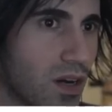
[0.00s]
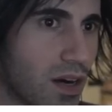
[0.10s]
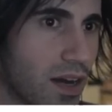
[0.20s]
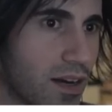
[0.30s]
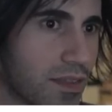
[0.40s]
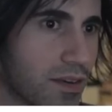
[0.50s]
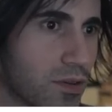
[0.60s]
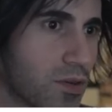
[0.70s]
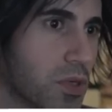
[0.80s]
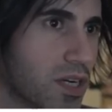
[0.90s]
Alright, I think
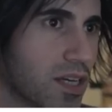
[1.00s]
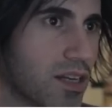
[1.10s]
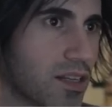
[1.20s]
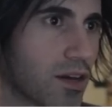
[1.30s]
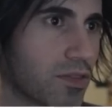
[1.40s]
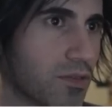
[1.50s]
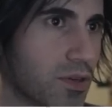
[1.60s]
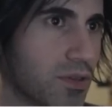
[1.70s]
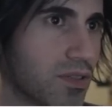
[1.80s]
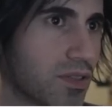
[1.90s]
only one idiot got
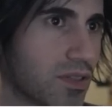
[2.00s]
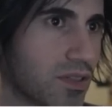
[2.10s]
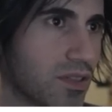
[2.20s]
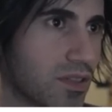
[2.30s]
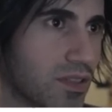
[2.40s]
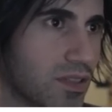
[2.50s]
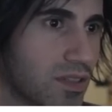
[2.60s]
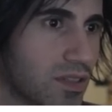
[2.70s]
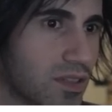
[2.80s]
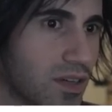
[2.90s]
through.
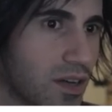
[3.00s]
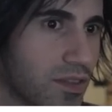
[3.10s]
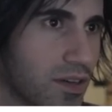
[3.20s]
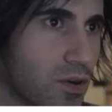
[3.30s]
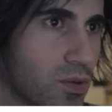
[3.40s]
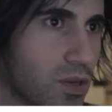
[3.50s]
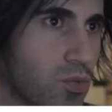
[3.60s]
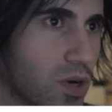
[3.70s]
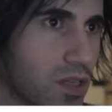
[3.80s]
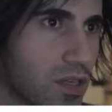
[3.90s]
I think only
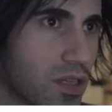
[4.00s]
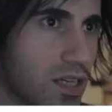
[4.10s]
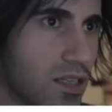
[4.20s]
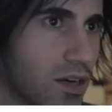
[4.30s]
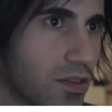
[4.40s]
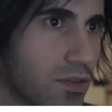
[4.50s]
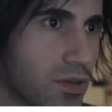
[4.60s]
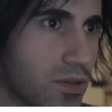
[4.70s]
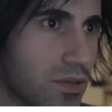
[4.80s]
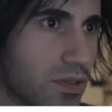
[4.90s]
one little idiot got
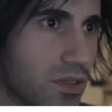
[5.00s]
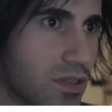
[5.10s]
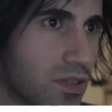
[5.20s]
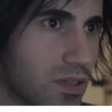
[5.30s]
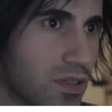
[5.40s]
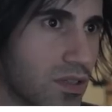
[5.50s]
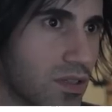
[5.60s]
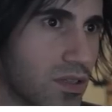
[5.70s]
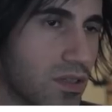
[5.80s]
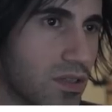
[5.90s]
through.
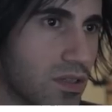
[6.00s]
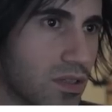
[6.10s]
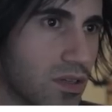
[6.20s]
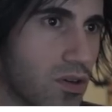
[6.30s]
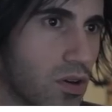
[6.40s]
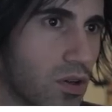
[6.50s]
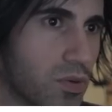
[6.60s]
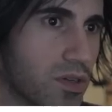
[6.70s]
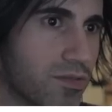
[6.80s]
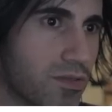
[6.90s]
Call
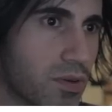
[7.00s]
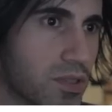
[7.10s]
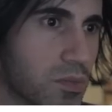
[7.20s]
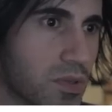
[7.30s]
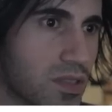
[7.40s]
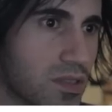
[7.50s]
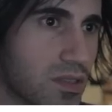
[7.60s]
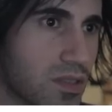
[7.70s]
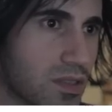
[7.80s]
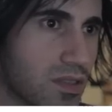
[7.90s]

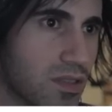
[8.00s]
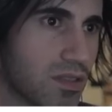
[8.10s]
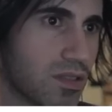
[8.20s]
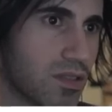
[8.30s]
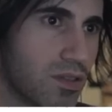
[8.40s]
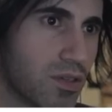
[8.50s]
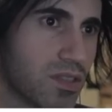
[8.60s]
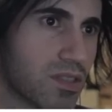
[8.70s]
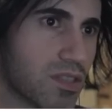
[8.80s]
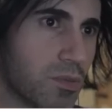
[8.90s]
reinforcements. You
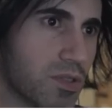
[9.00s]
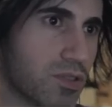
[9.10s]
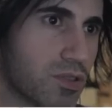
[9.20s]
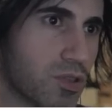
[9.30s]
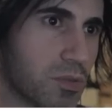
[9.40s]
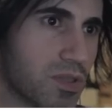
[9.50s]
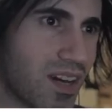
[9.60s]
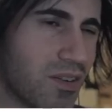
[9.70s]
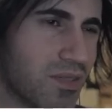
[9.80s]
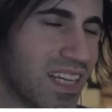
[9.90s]
can summon troops.
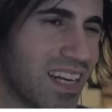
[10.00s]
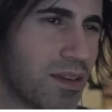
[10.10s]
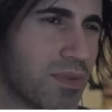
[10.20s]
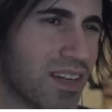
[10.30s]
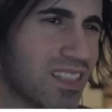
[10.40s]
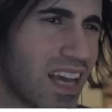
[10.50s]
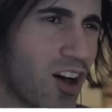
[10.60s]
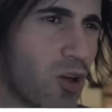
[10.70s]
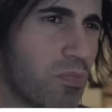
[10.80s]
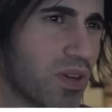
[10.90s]
I don't need anybody's
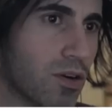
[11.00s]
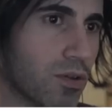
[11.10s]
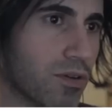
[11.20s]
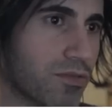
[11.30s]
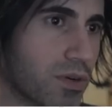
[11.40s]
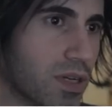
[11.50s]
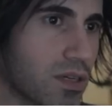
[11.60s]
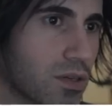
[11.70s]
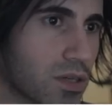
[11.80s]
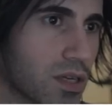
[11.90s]
help. Oh, they're
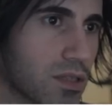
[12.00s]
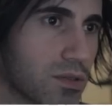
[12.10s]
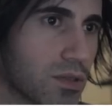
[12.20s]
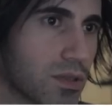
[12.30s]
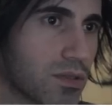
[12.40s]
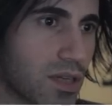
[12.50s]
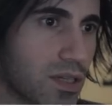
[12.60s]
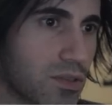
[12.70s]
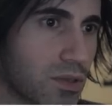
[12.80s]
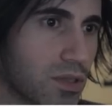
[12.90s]
free? Okay, let's do it.
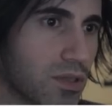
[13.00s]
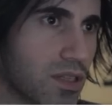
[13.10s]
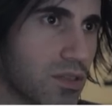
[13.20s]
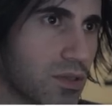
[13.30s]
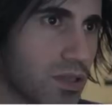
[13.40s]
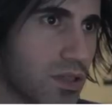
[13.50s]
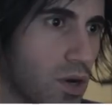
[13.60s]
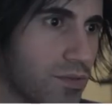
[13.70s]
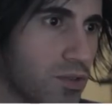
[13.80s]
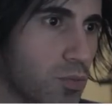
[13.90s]
How do you do it? How do you do it?
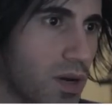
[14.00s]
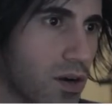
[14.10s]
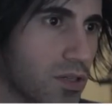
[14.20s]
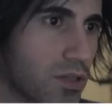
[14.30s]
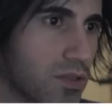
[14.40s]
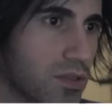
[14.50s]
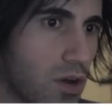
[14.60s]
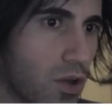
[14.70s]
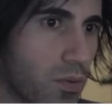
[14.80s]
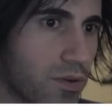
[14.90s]
Well, I have a new power, dudes.
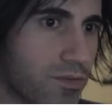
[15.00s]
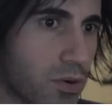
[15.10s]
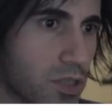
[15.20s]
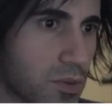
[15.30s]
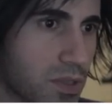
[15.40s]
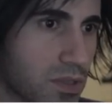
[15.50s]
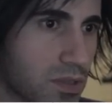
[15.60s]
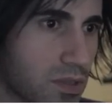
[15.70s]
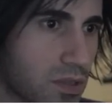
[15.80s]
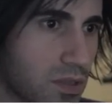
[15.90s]
Call
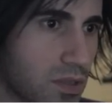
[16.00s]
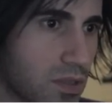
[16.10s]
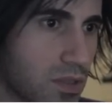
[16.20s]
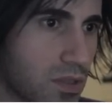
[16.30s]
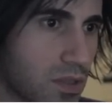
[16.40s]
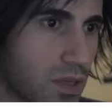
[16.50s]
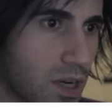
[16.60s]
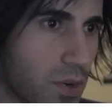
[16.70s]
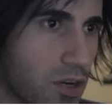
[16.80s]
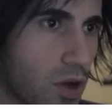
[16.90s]
reinforcements.
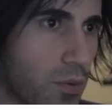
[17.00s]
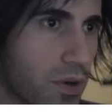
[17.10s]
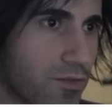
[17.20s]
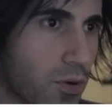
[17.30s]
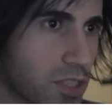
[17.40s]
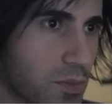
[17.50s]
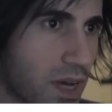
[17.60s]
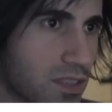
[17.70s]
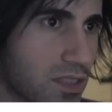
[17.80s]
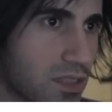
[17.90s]
How do I call
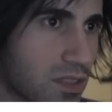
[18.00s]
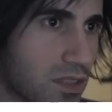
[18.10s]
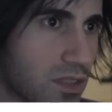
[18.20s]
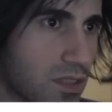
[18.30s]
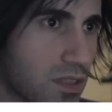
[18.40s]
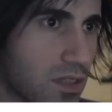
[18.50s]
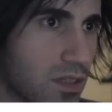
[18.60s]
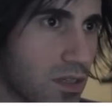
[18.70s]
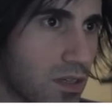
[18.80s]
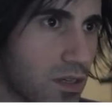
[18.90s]
reinforcements? Freedom!
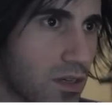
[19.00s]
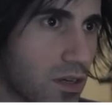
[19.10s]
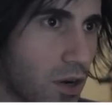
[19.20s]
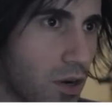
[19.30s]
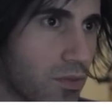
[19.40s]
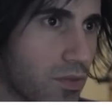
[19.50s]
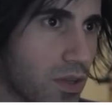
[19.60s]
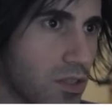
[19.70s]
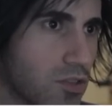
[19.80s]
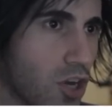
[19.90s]
Oh.
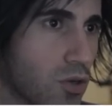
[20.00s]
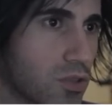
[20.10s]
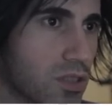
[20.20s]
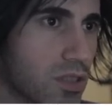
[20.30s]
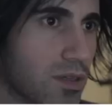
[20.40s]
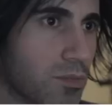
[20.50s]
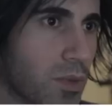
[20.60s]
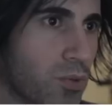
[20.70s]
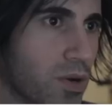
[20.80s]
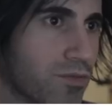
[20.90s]
Dudes!
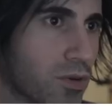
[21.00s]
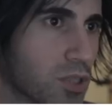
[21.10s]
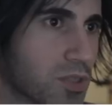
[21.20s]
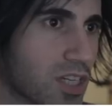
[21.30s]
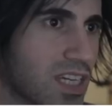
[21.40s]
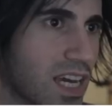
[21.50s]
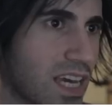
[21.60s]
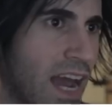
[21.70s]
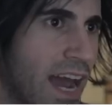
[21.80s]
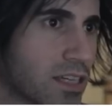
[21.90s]
My reinforcements are
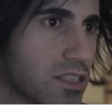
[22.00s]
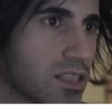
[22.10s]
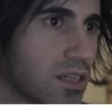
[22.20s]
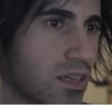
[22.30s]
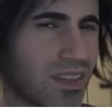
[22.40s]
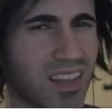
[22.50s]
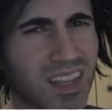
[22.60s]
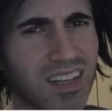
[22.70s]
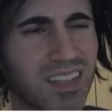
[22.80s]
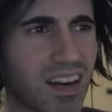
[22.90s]
kicking ass! Not
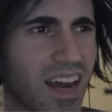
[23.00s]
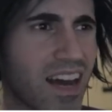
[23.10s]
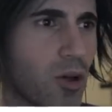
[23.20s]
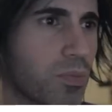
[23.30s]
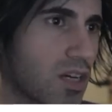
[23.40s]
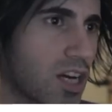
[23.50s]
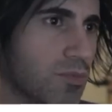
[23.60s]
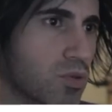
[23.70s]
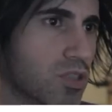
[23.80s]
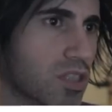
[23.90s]
that I need their help.
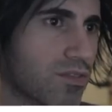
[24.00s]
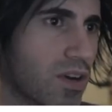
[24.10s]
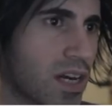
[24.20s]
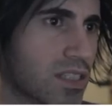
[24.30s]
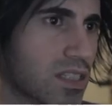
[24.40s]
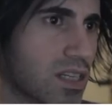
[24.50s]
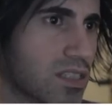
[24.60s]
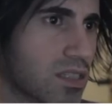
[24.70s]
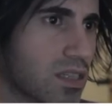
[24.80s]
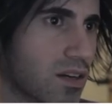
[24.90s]
I'm doing just fine as it
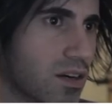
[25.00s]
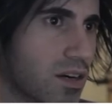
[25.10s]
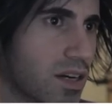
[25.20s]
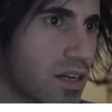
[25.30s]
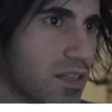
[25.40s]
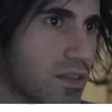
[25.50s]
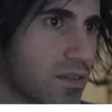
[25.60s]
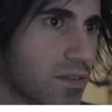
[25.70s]
is. Alright.